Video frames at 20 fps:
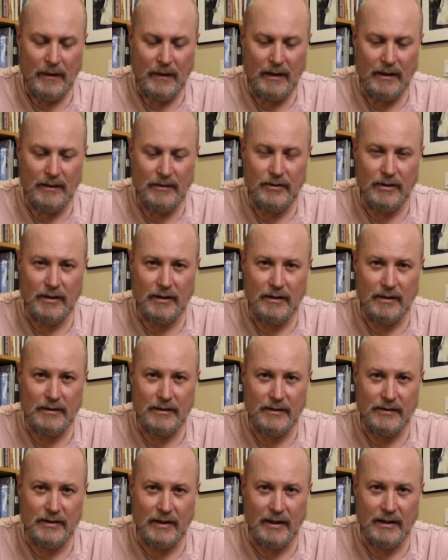and
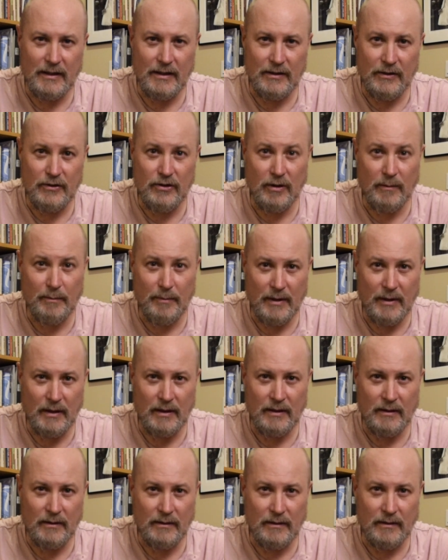decided to jump
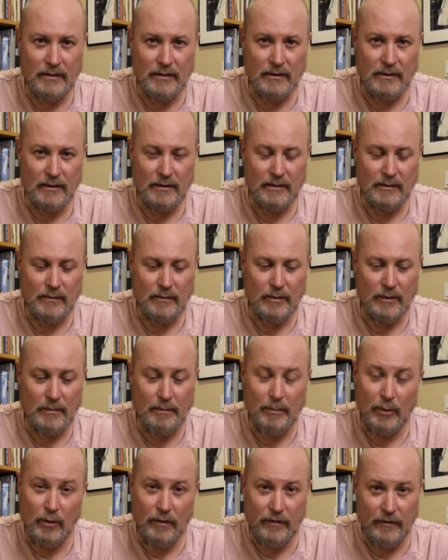in with
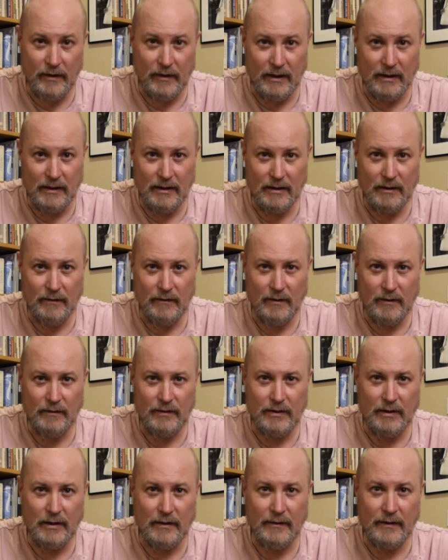both feet into film
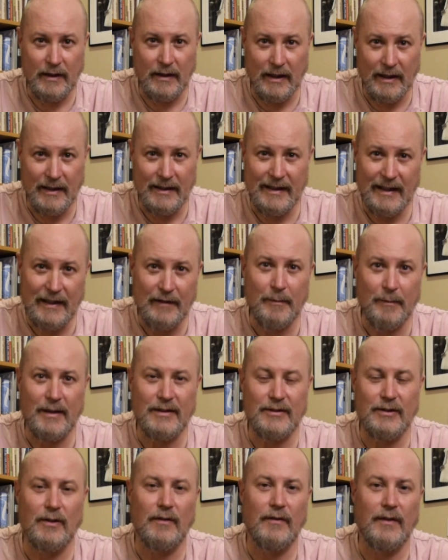photography, I gave
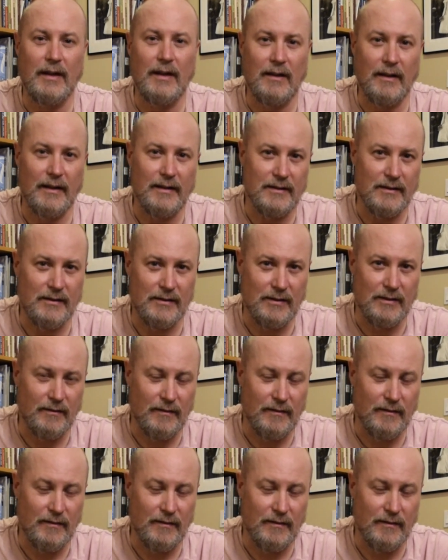myself that license to